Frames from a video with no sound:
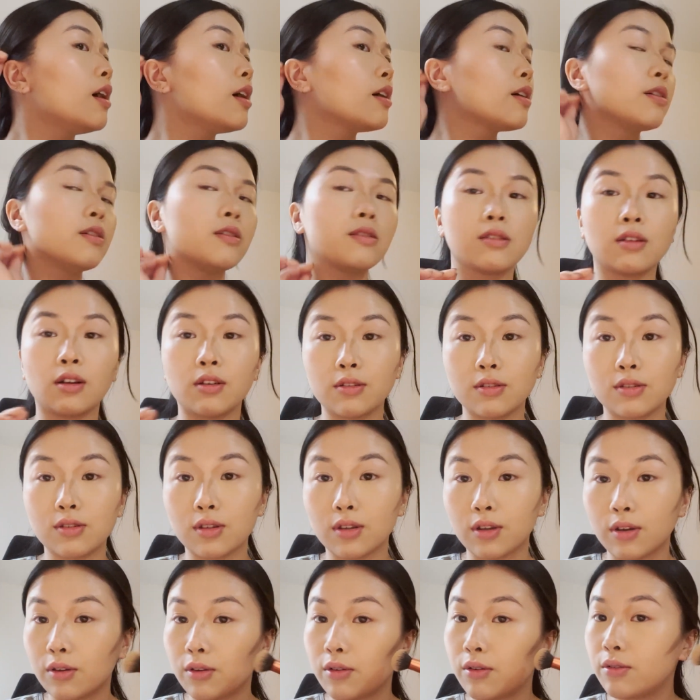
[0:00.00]
Because
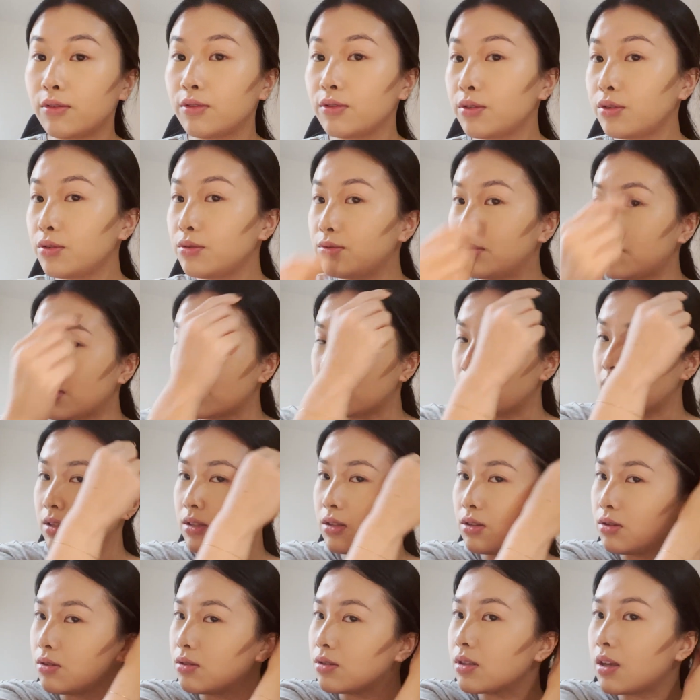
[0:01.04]
also, who doesn't
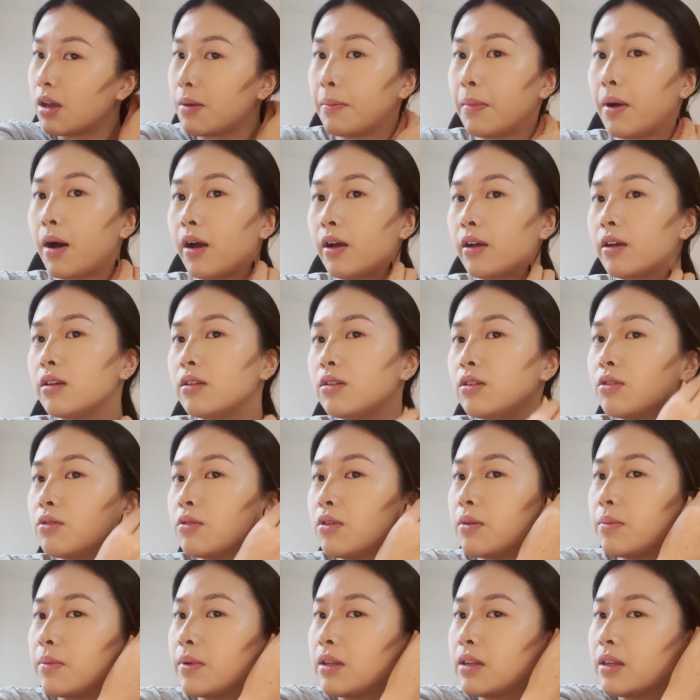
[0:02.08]
use a mug, you know
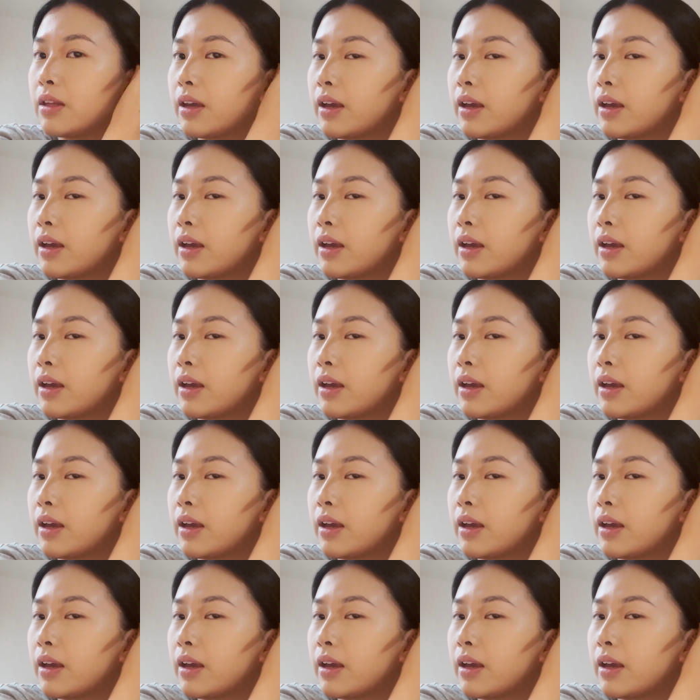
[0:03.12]
what I mean?